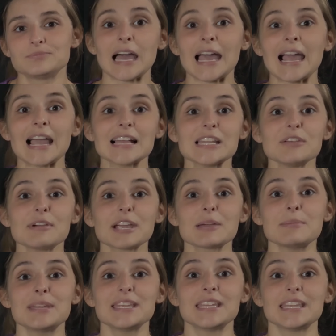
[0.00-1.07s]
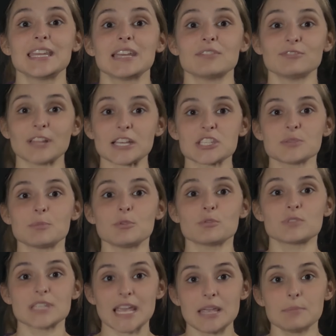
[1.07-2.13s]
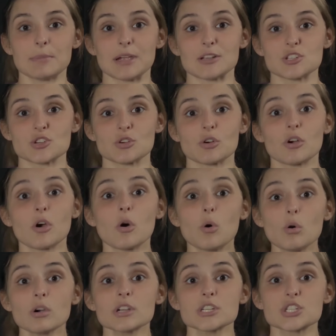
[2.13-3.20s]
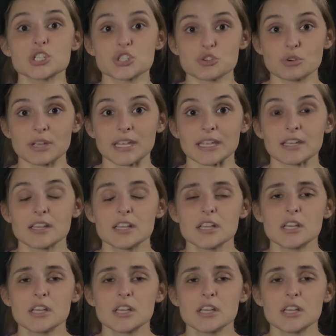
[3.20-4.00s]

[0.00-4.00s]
I highly recommend getting a flexible tape measure or a string